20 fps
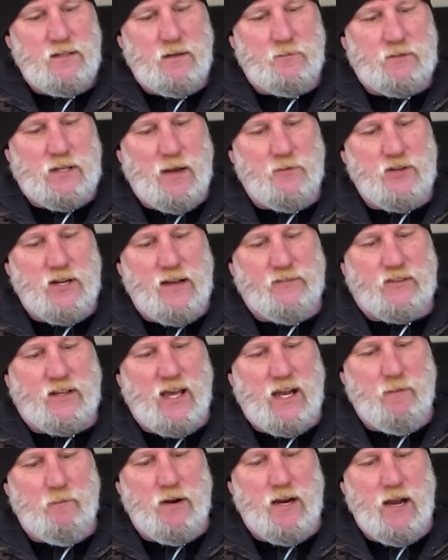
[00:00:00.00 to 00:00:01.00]
Sometimes you have to
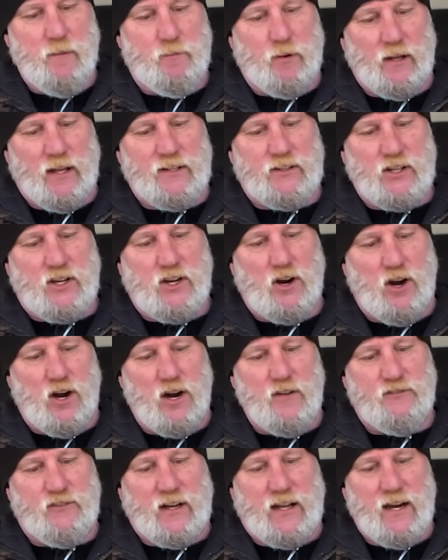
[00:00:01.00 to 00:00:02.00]
kind of manipulate the
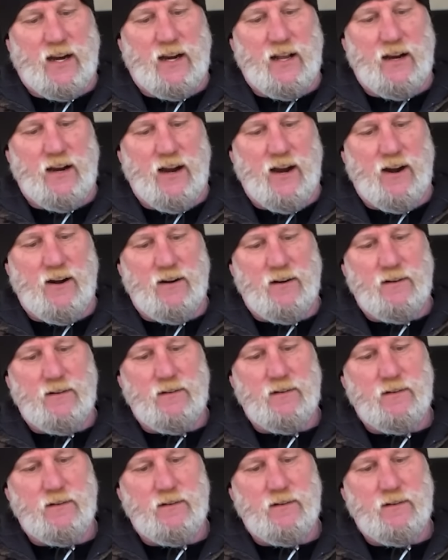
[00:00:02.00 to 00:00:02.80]
kerf to get it in there.